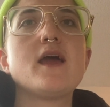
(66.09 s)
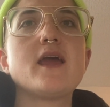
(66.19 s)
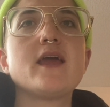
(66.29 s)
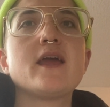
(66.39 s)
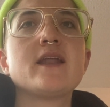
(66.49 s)

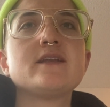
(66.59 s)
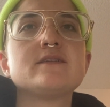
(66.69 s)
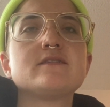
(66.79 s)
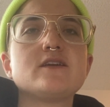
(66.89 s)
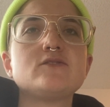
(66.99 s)

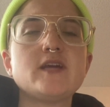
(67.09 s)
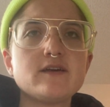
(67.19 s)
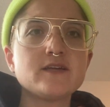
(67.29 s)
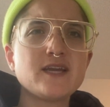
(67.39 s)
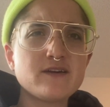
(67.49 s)
And the
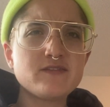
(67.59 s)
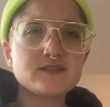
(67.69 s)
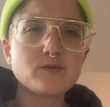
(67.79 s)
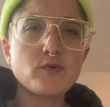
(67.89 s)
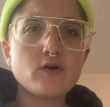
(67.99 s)
utility of
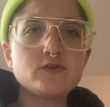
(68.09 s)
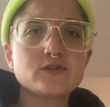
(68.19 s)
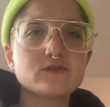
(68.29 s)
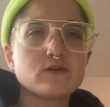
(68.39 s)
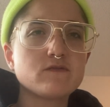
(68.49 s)
this approach,
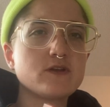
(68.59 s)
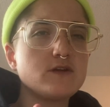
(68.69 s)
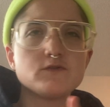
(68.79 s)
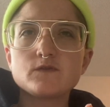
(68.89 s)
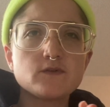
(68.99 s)
or sort of the
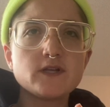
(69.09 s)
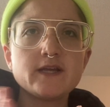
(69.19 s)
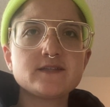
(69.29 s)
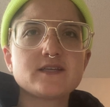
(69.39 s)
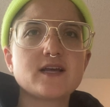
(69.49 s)

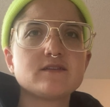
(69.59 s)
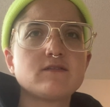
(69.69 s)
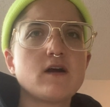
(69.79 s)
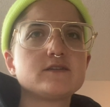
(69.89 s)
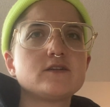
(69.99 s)
usefulness, has a
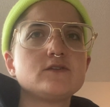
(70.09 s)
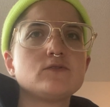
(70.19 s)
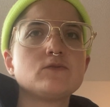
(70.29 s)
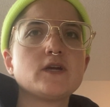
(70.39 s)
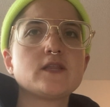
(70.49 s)
lot to
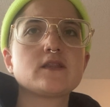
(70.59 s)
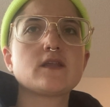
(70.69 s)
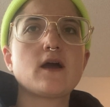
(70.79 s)
do with